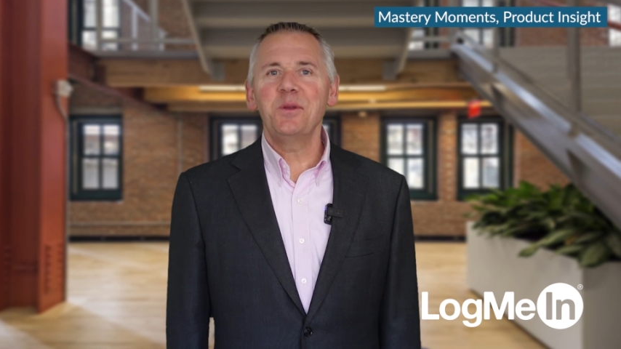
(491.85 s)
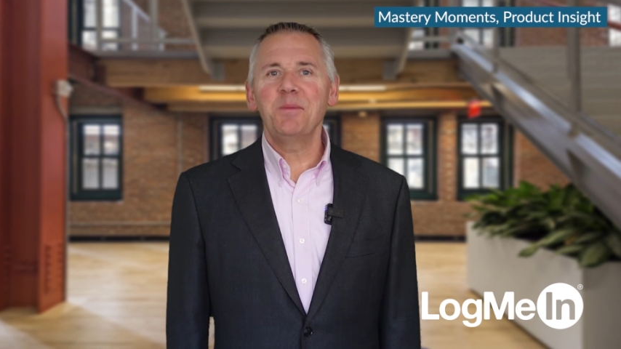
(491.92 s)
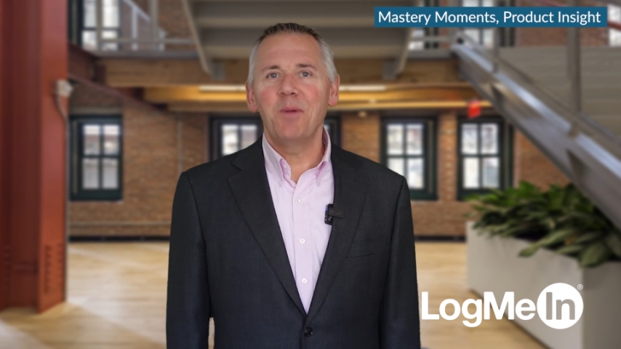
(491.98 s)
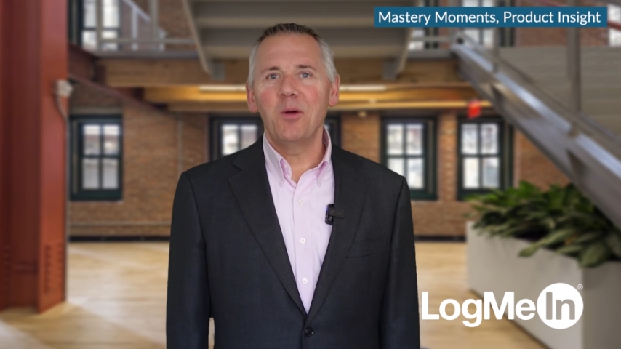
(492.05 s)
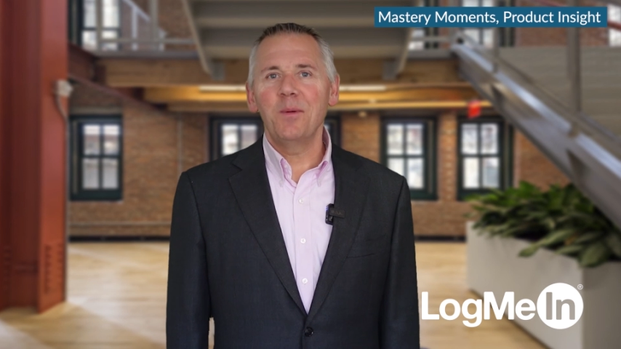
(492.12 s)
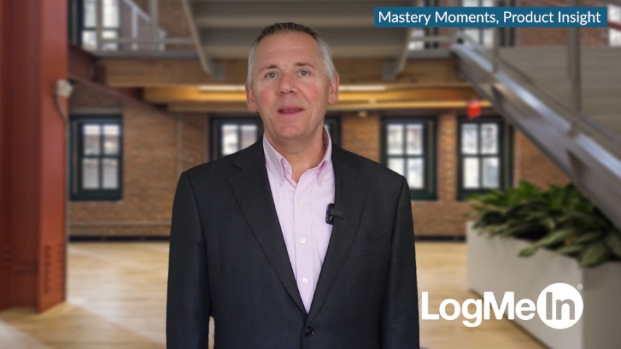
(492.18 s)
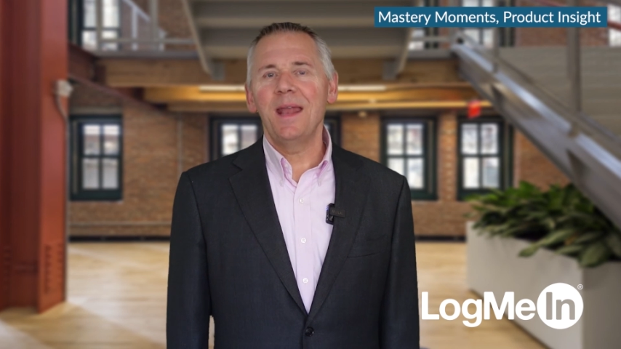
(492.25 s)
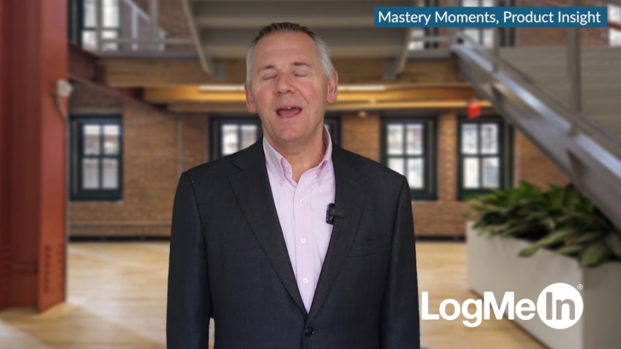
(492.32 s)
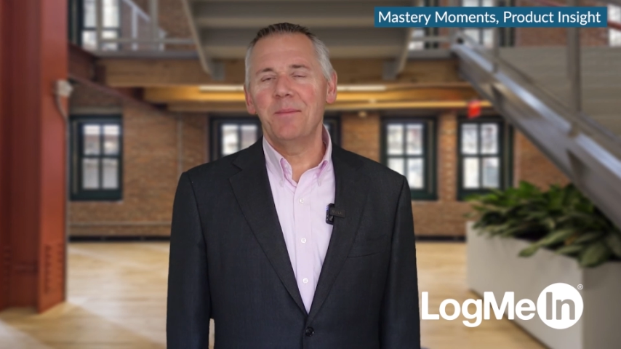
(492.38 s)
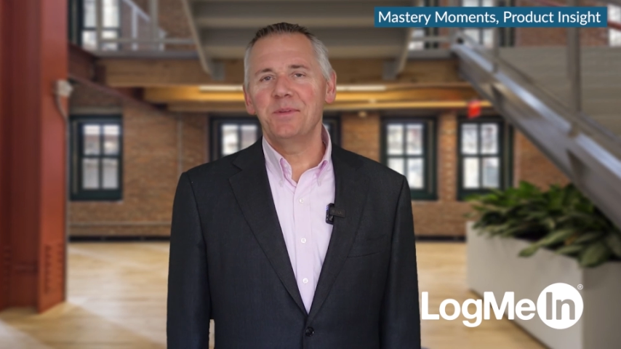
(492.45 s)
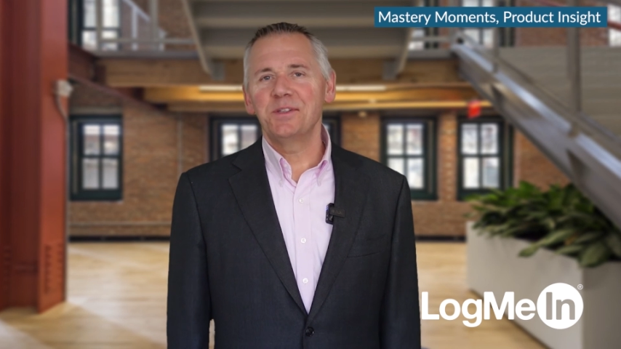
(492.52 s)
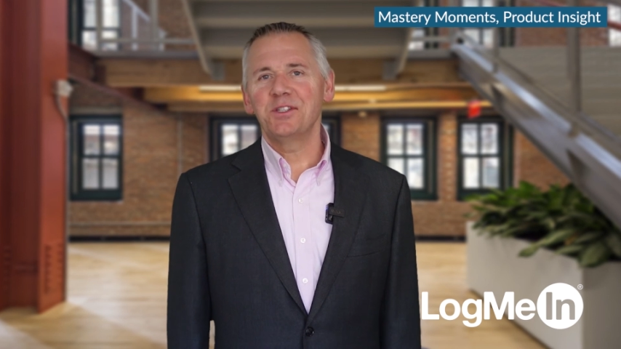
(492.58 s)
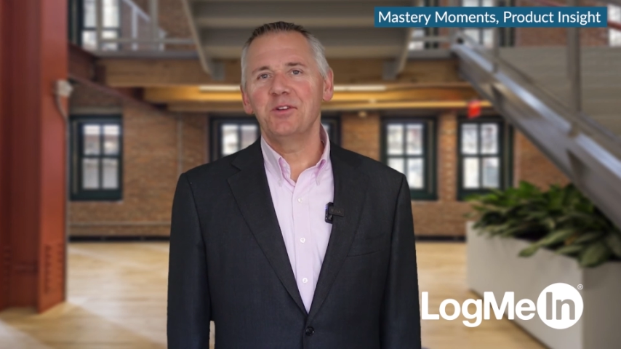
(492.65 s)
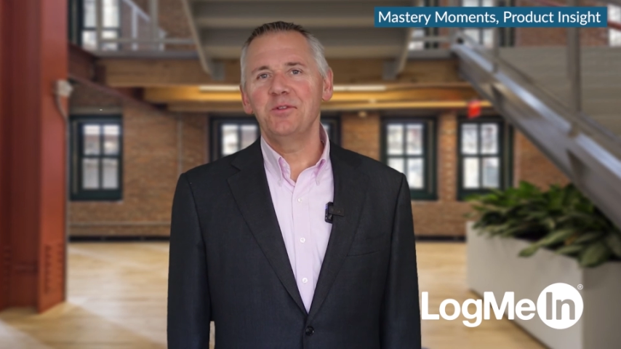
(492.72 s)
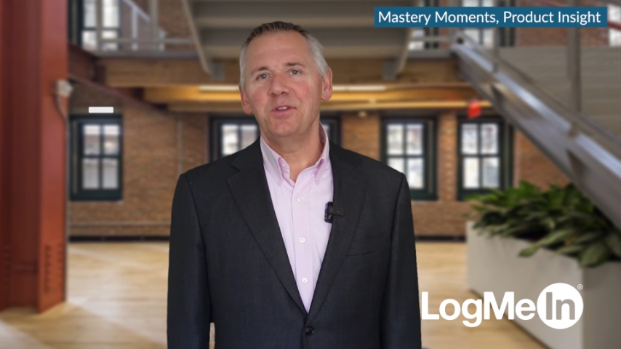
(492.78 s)
Moment
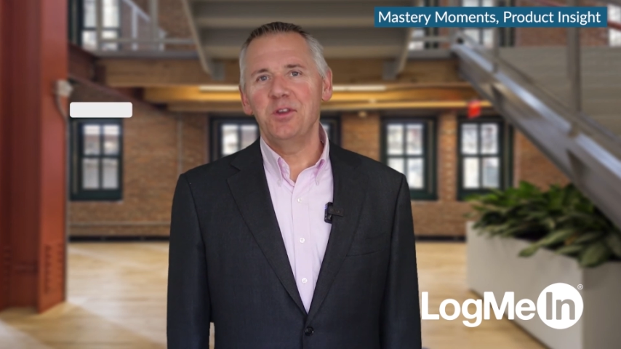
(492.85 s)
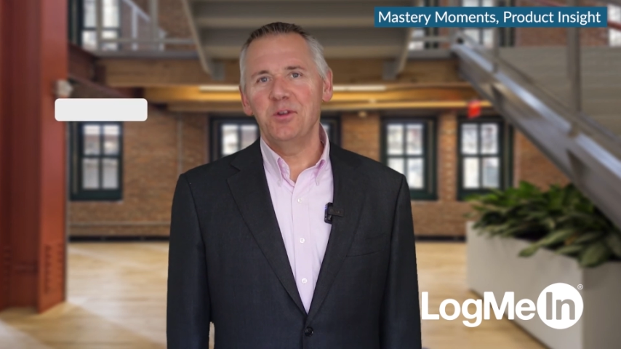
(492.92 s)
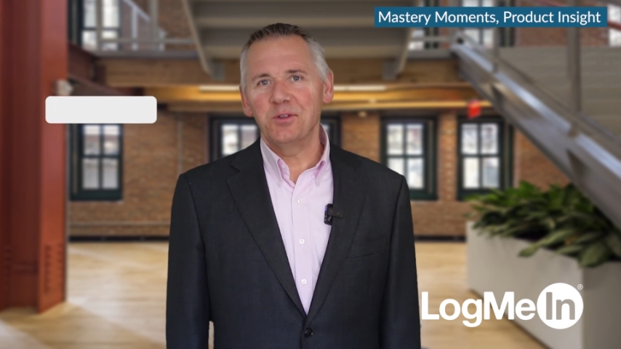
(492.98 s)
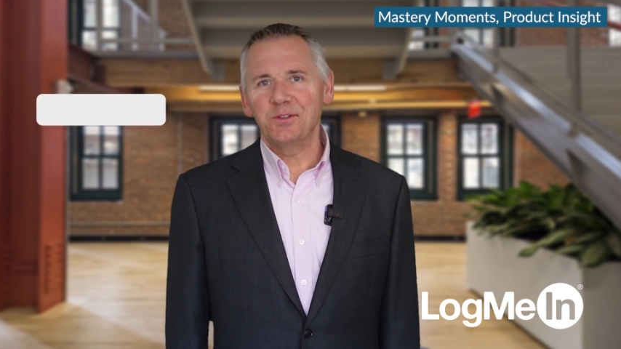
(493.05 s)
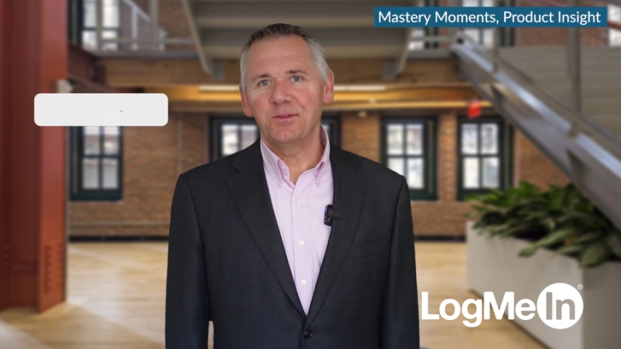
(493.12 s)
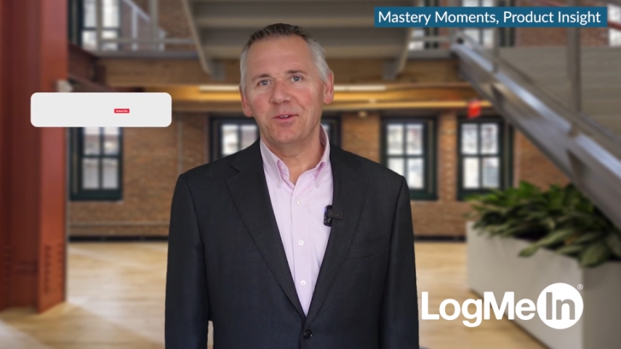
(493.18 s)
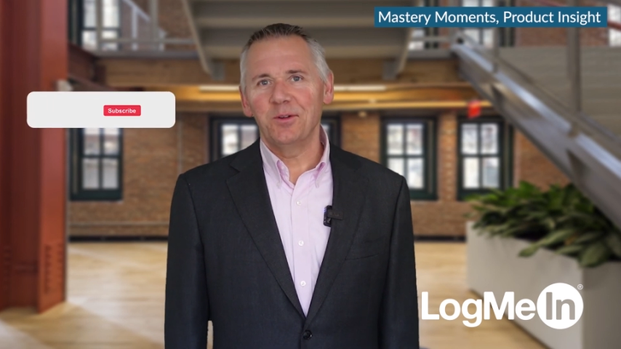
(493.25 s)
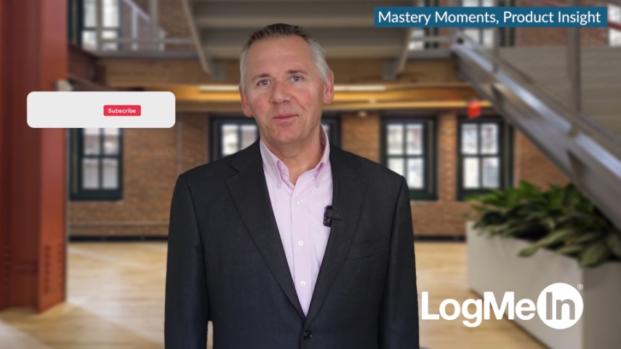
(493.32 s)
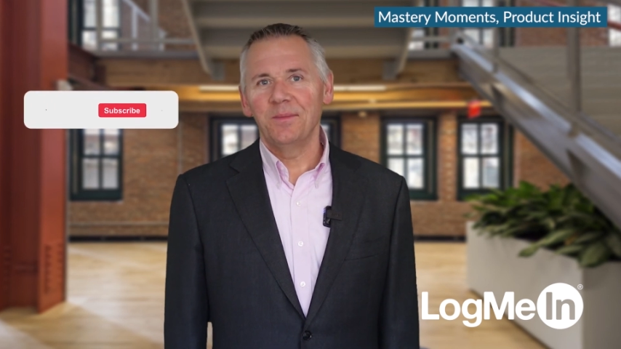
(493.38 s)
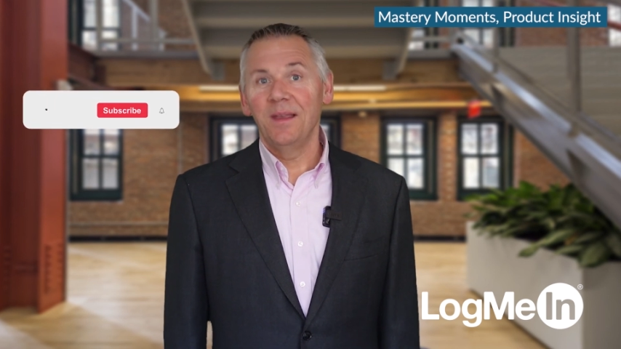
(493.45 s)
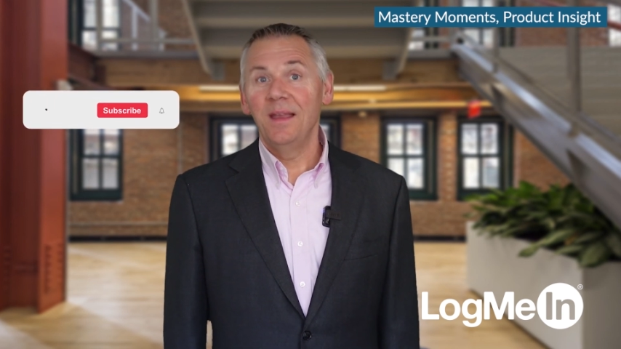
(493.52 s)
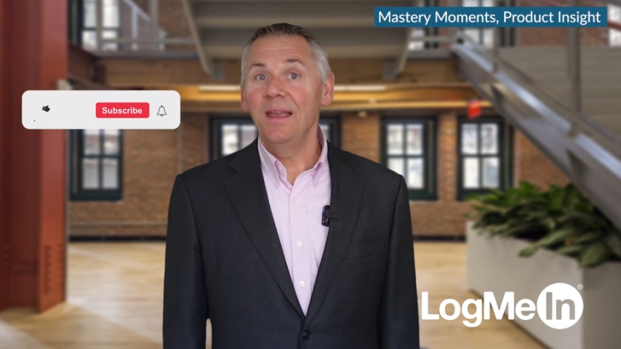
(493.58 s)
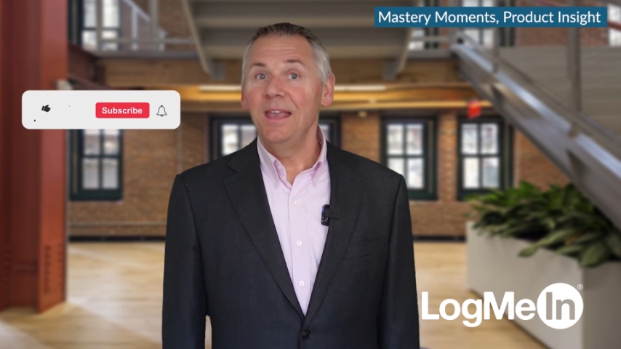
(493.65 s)
episode useful.